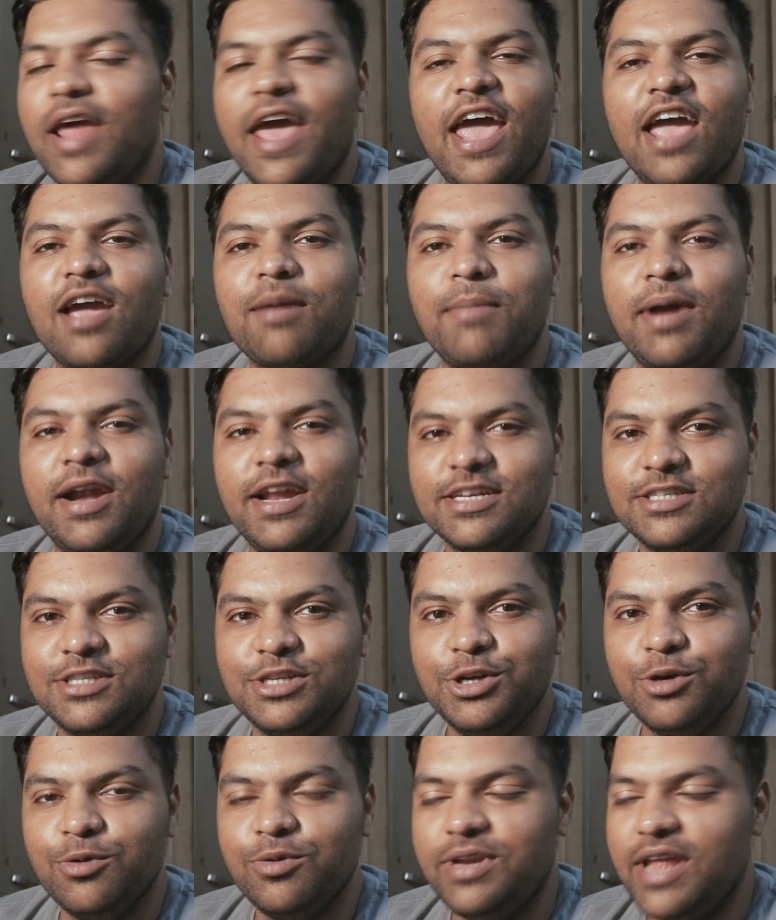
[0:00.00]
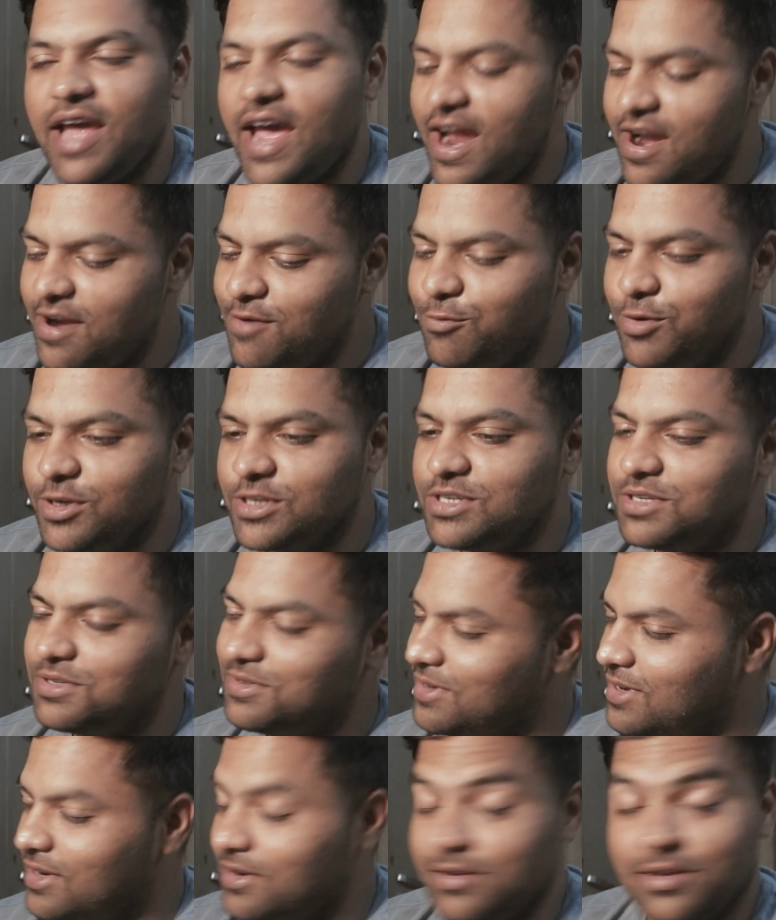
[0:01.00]
Hank met his new dad, which,
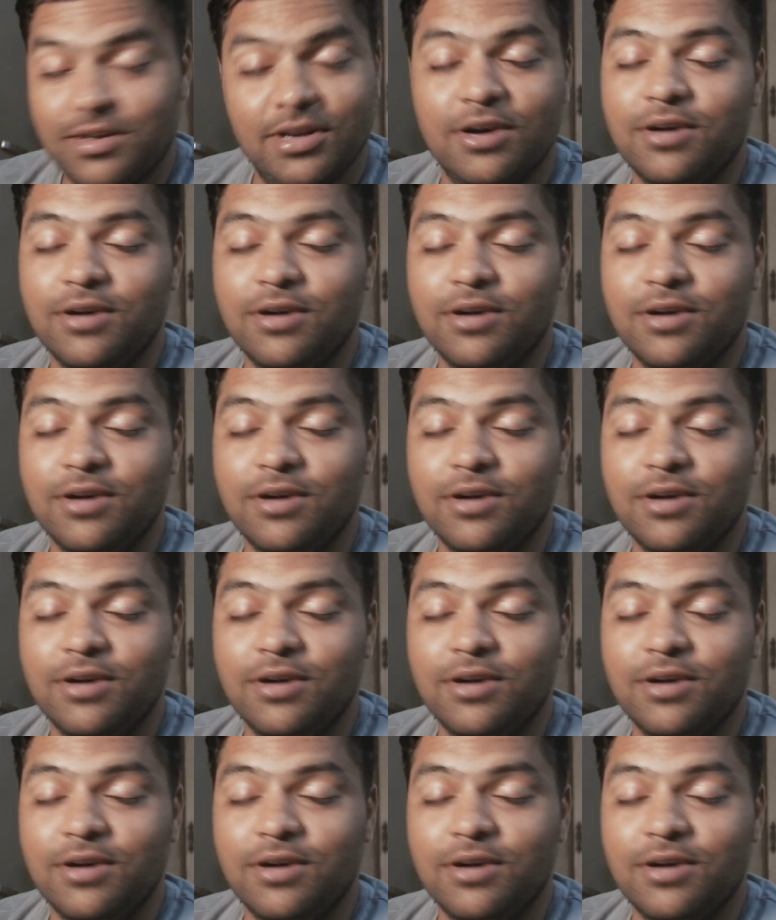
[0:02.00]
you